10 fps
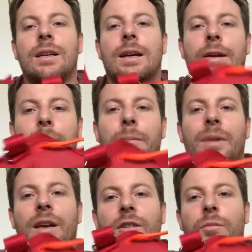and
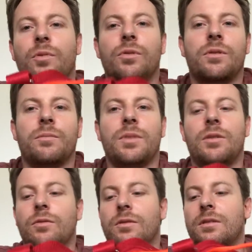I bought them
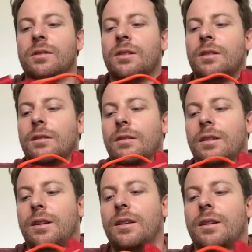because I
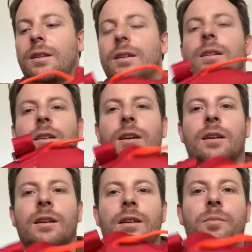needed
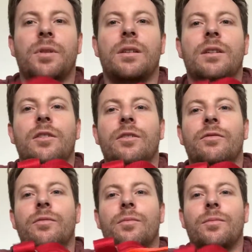a bit of
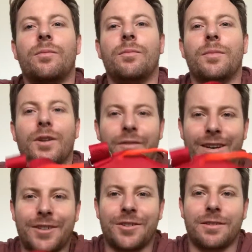
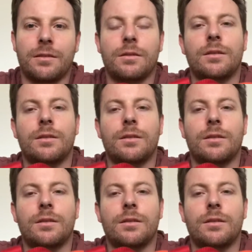motivation